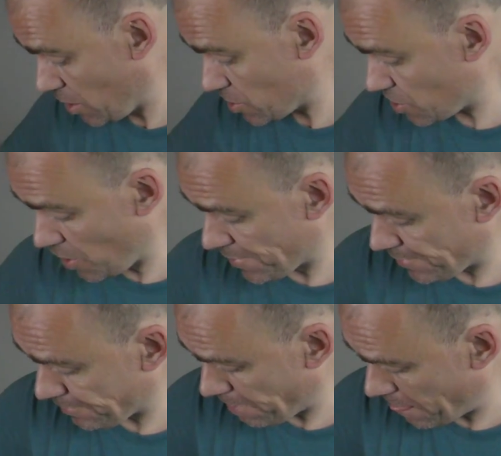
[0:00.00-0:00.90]

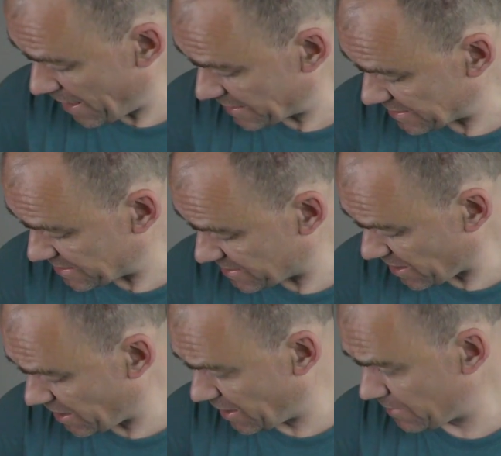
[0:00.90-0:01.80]
So, let's
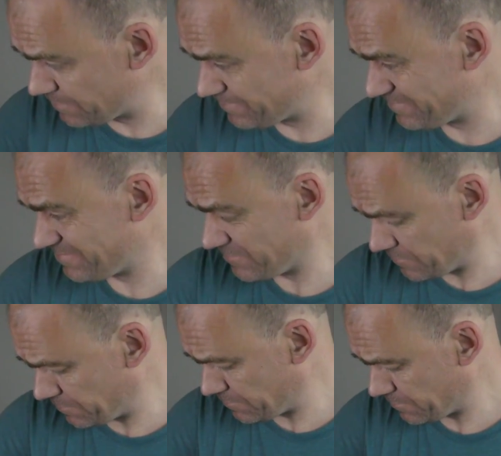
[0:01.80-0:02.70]
see
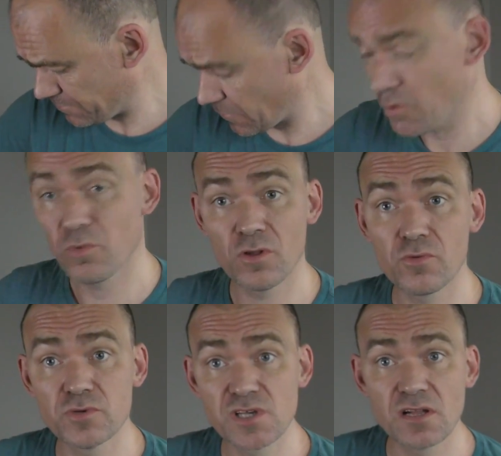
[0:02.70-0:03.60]
what the
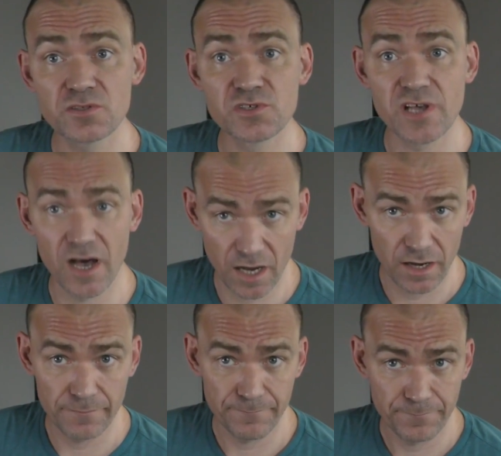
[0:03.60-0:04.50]
results are.
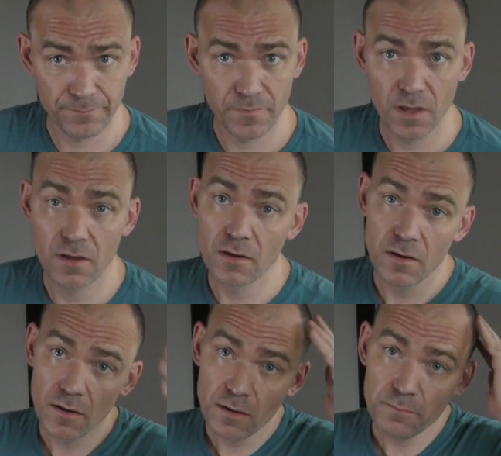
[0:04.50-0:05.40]

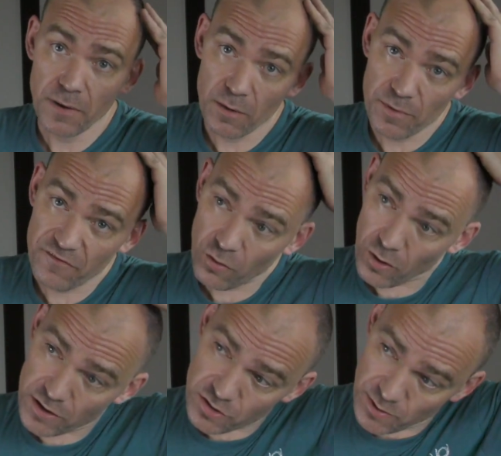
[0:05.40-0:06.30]
Now, before
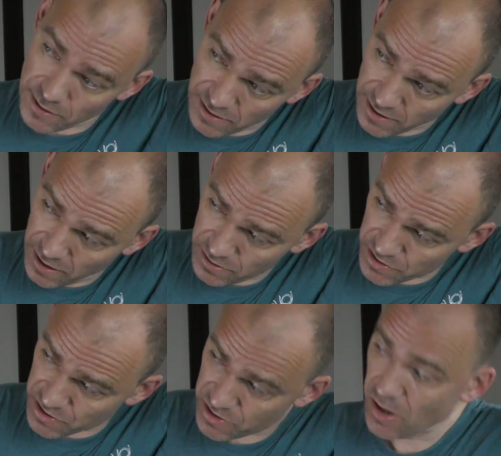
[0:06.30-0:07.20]
I do anything
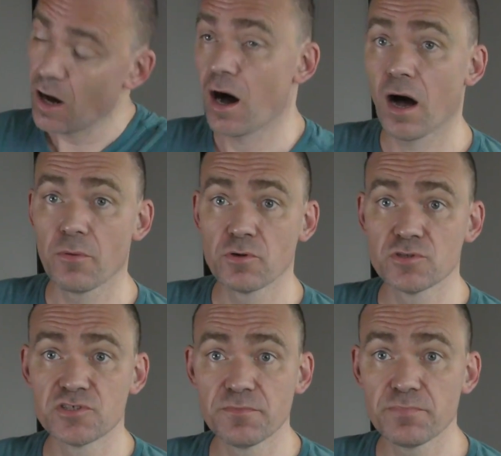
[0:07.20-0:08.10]
else, I will
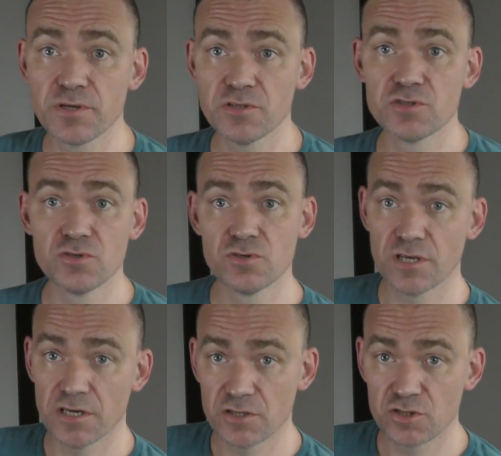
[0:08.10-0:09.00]
simply do
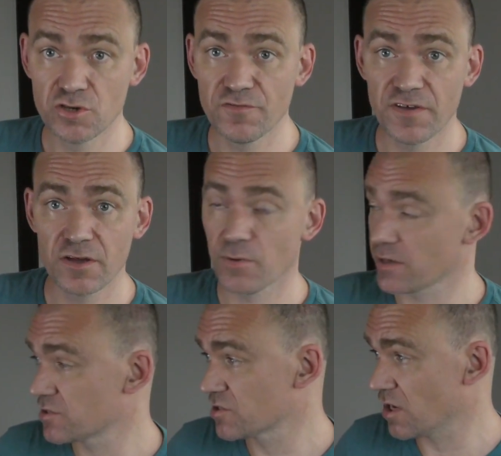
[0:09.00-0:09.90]
the 2-finger
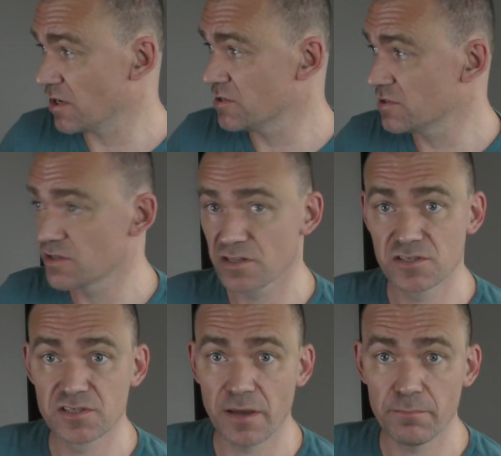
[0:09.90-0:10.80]
exercises at
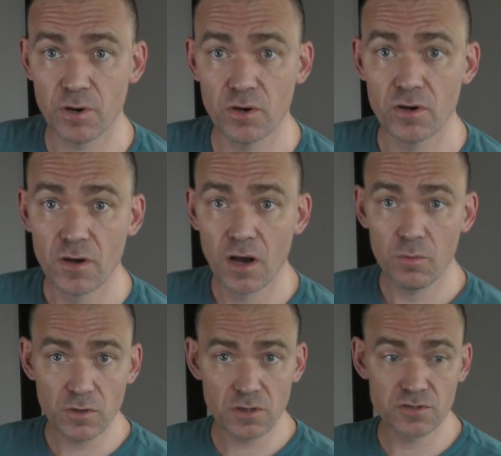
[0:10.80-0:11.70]
this tempo.
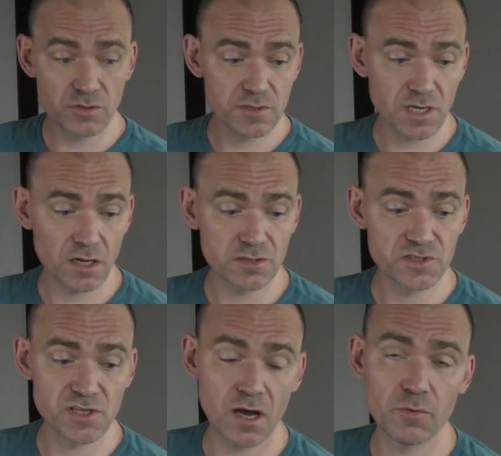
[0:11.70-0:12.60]
What I'll do is I'll
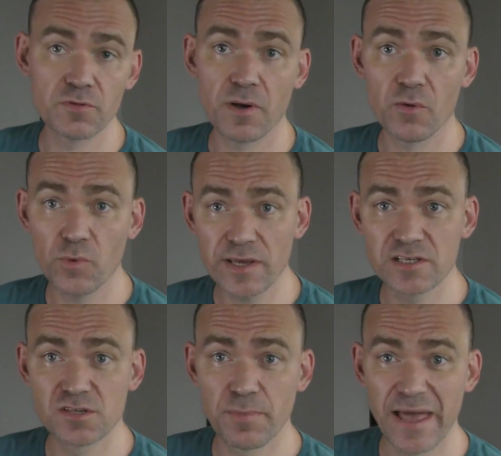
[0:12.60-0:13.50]
start with my
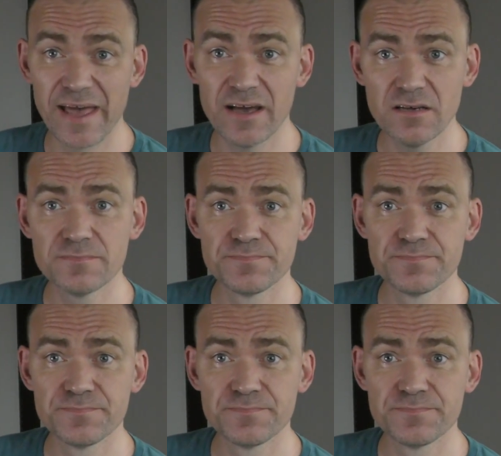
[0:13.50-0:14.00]
weakest pair,